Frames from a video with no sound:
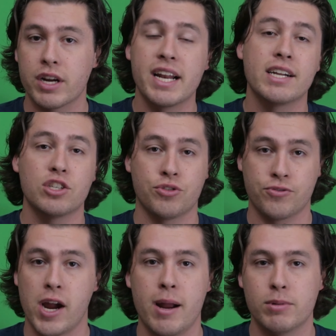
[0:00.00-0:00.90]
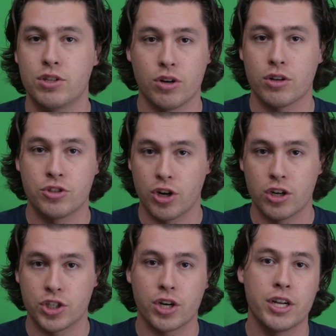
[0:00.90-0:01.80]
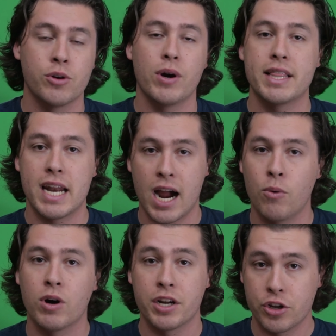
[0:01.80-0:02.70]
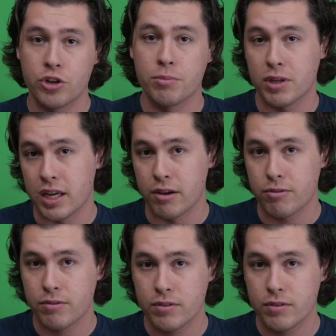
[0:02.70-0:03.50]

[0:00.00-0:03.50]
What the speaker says: And I just framed Darth Jar Jar in a way that I wanted you to believe.